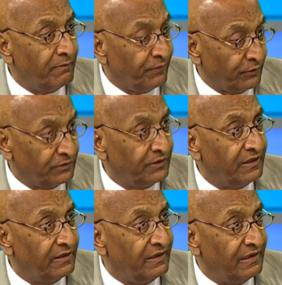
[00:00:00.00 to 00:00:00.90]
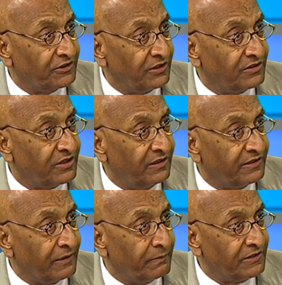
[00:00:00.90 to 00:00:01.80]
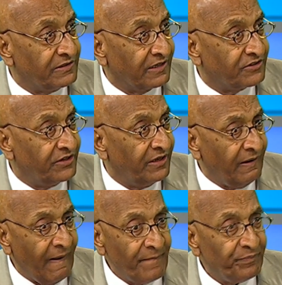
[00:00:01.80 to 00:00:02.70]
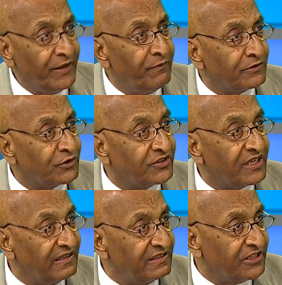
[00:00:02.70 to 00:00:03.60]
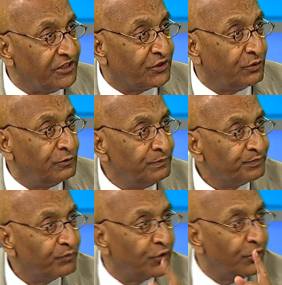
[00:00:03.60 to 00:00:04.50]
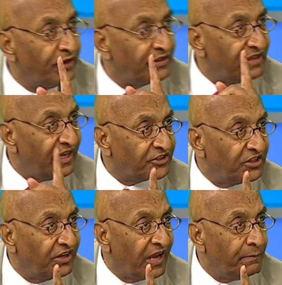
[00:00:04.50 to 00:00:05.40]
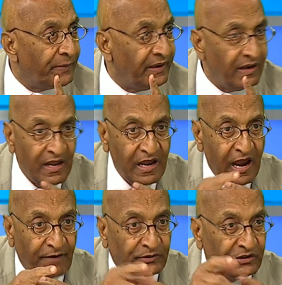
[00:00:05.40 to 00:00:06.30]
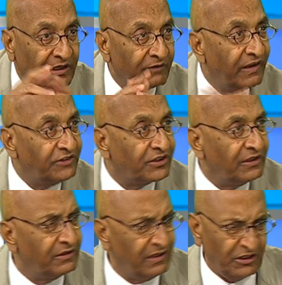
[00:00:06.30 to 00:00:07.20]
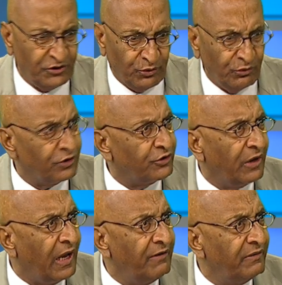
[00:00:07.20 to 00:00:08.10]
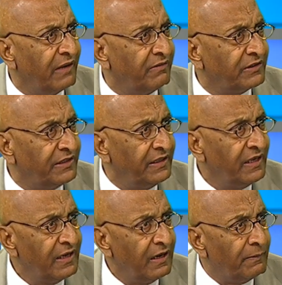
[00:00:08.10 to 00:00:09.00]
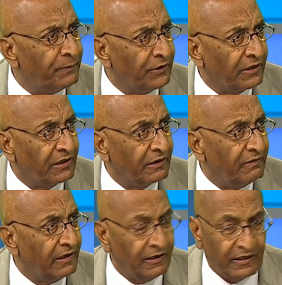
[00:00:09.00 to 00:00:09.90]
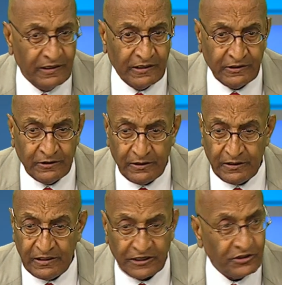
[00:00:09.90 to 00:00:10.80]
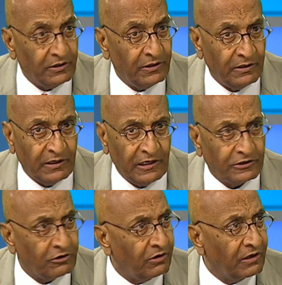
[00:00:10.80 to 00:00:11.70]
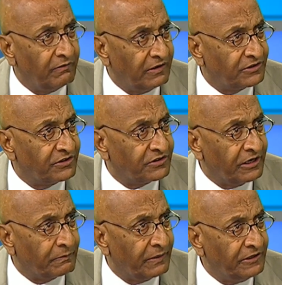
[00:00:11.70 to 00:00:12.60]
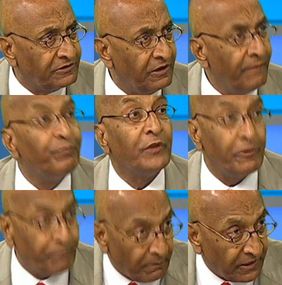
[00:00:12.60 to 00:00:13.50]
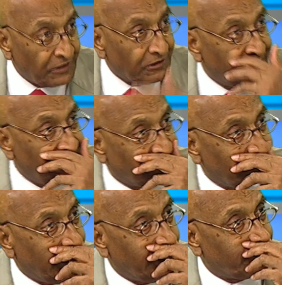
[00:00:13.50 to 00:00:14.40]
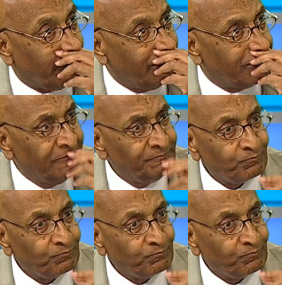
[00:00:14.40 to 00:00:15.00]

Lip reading: before the elections take place next year. He wants to sell this issue during his election campaign after the convention in June or July, whenever the political election, electoral conventions take place, the Republican convention takes place.